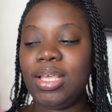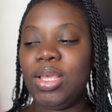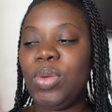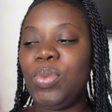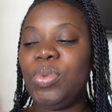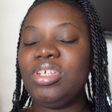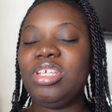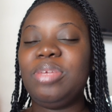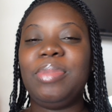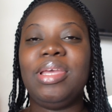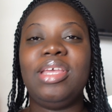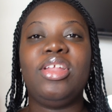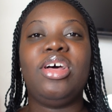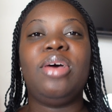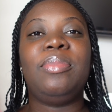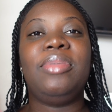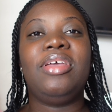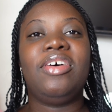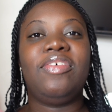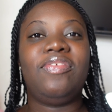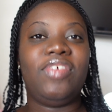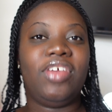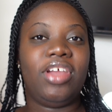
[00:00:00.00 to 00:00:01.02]
which might not be
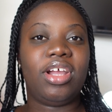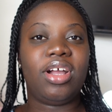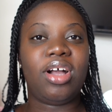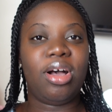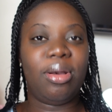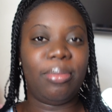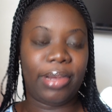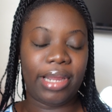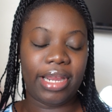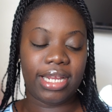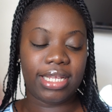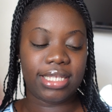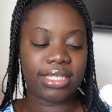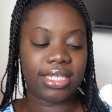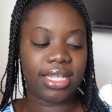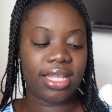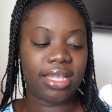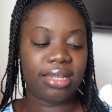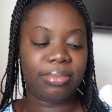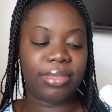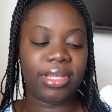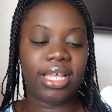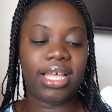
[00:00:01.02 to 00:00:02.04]
a fair
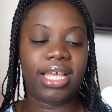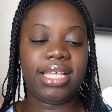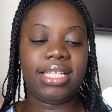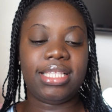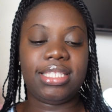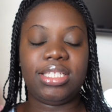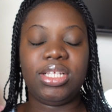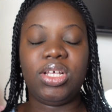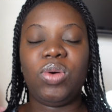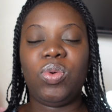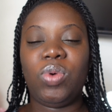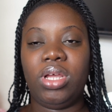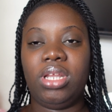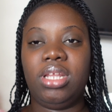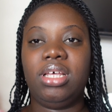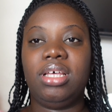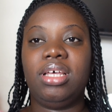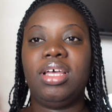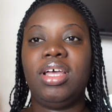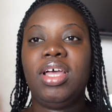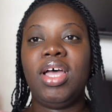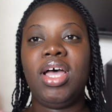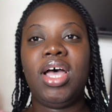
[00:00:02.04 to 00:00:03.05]
comparison, but I still want
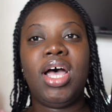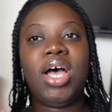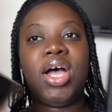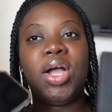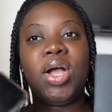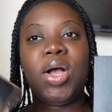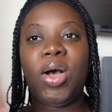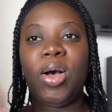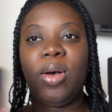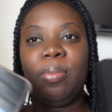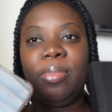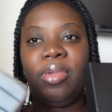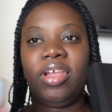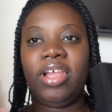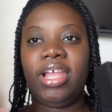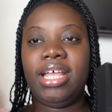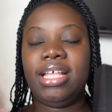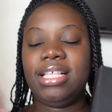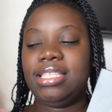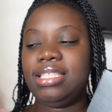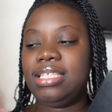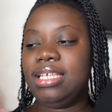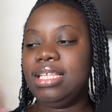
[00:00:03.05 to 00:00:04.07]
to compare
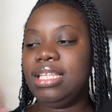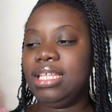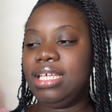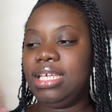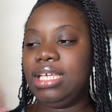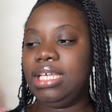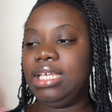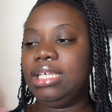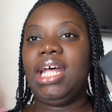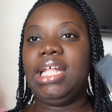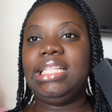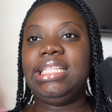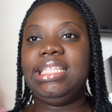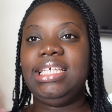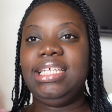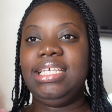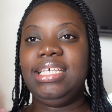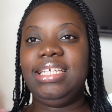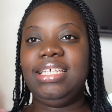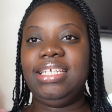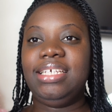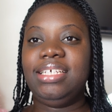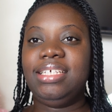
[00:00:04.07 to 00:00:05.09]
and see like
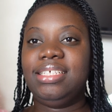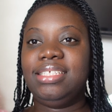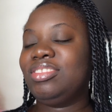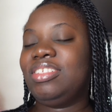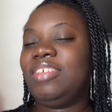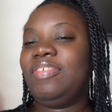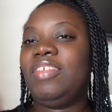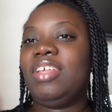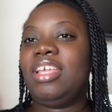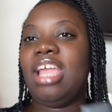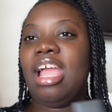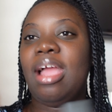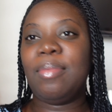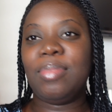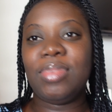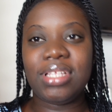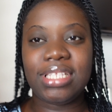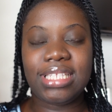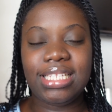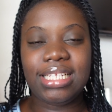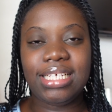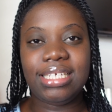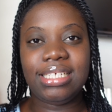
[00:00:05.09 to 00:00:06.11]
if the
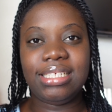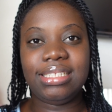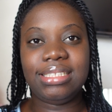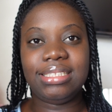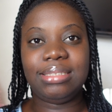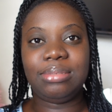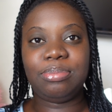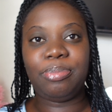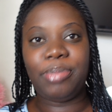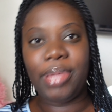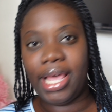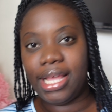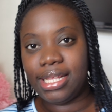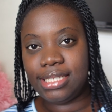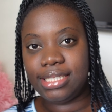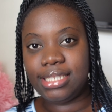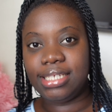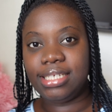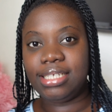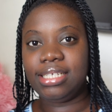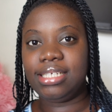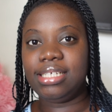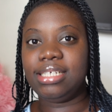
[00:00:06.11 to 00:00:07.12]
cameras look
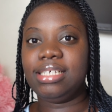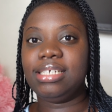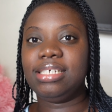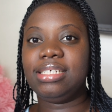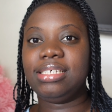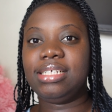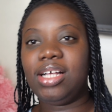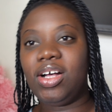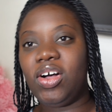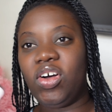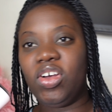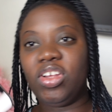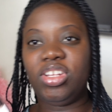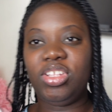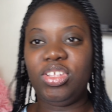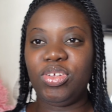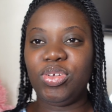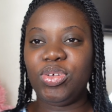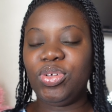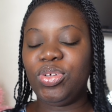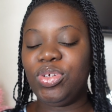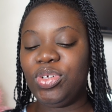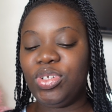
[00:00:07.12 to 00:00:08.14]
better,
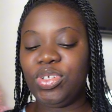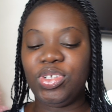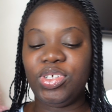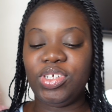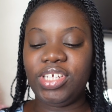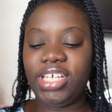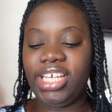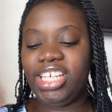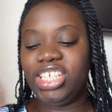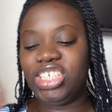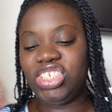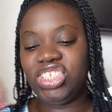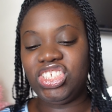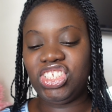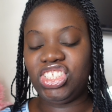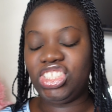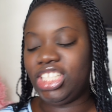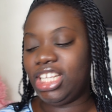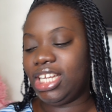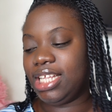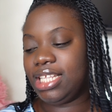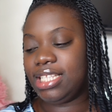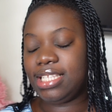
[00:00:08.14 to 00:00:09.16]

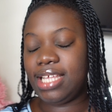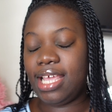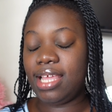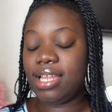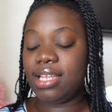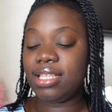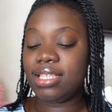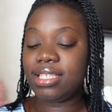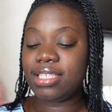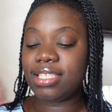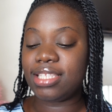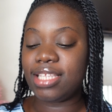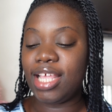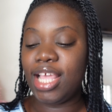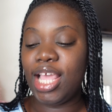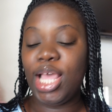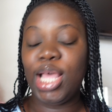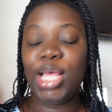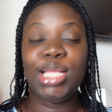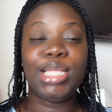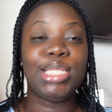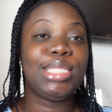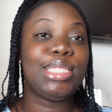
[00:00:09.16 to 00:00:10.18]
audio-ish in a sense.
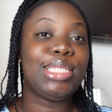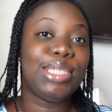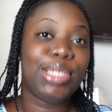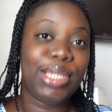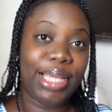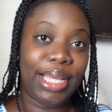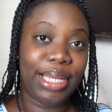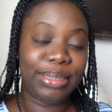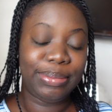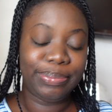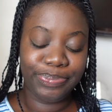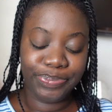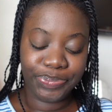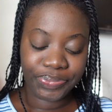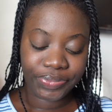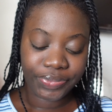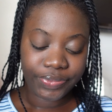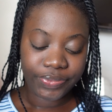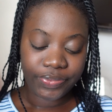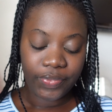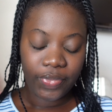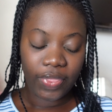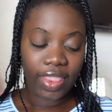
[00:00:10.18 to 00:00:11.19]
So yeah,
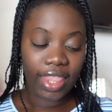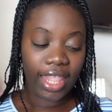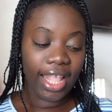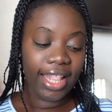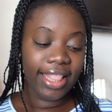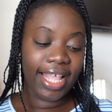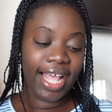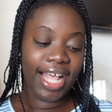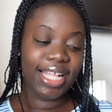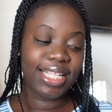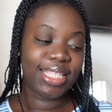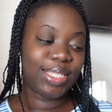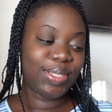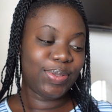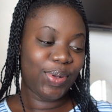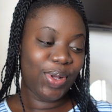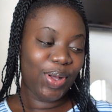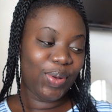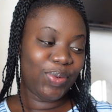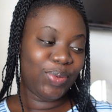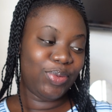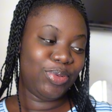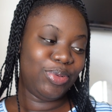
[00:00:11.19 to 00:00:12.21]
that's
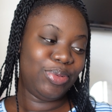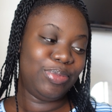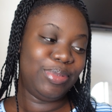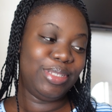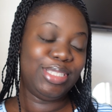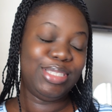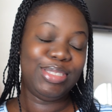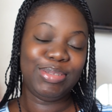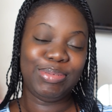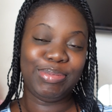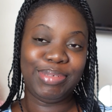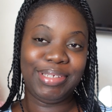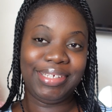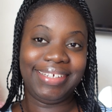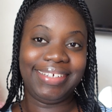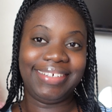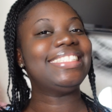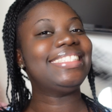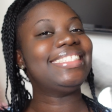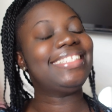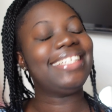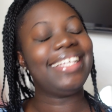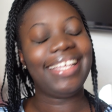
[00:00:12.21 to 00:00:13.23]
what we will be doing
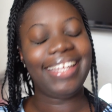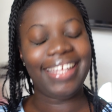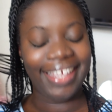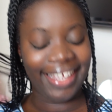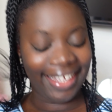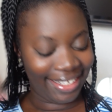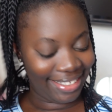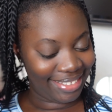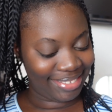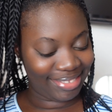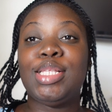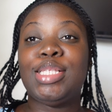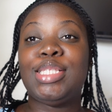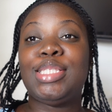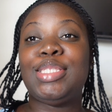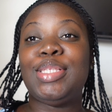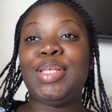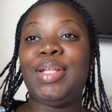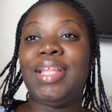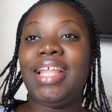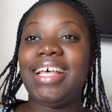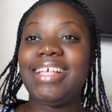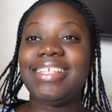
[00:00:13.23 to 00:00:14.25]
today.
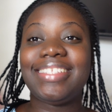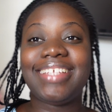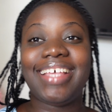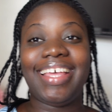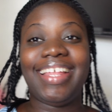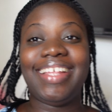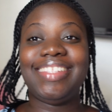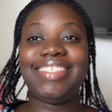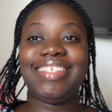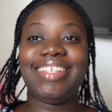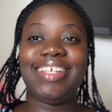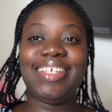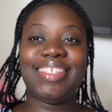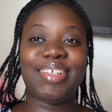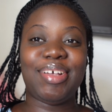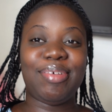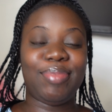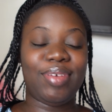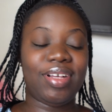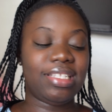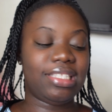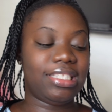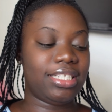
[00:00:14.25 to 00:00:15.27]
So let's get into this
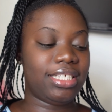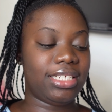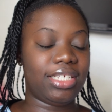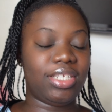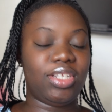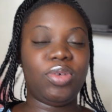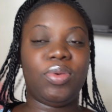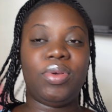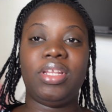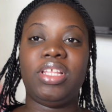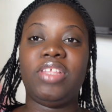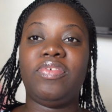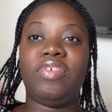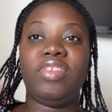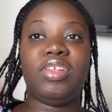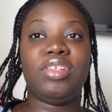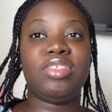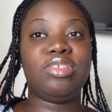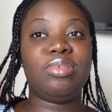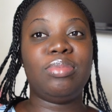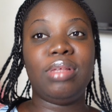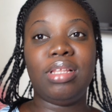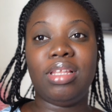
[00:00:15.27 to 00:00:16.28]
unboxing because I don't want this video
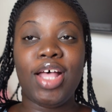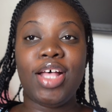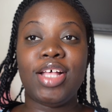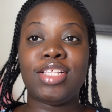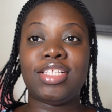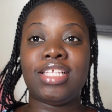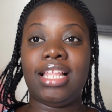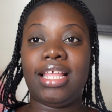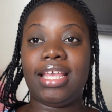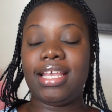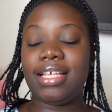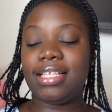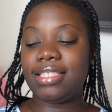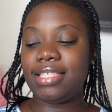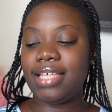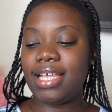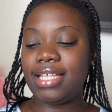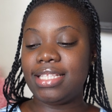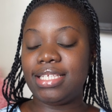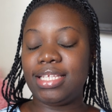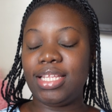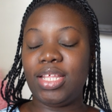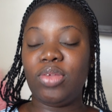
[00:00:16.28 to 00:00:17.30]
to be long. So like I
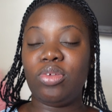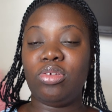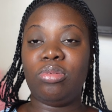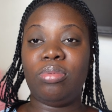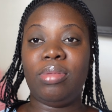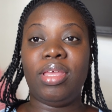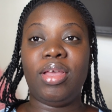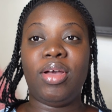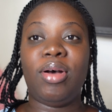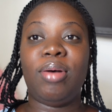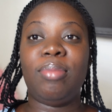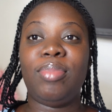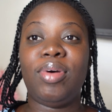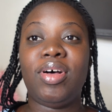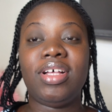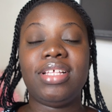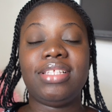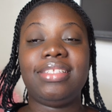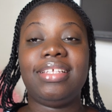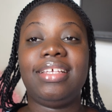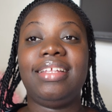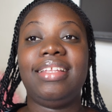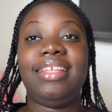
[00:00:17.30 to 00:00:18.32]
said, today we'll be
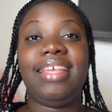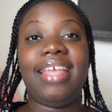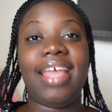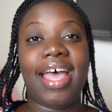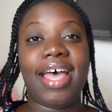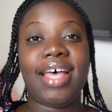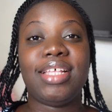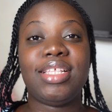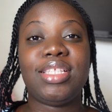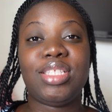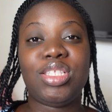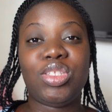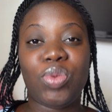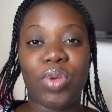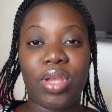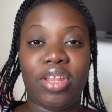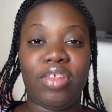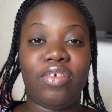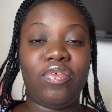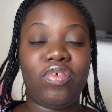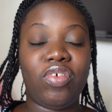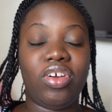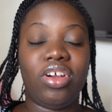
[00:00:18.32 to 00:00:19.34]
unboxing the
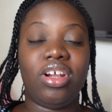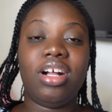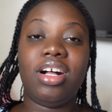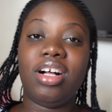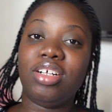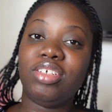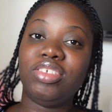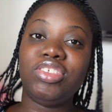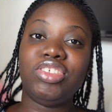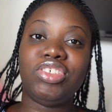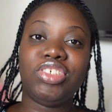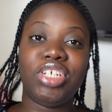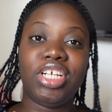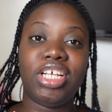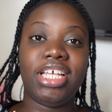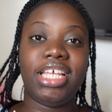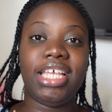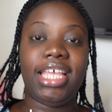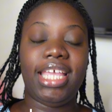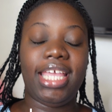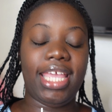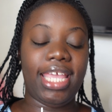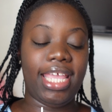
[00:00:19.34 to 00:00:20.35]
S24 Ultra
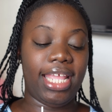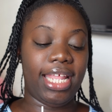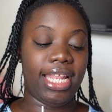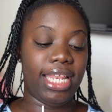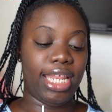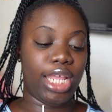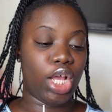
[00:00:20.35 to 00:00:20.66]
in the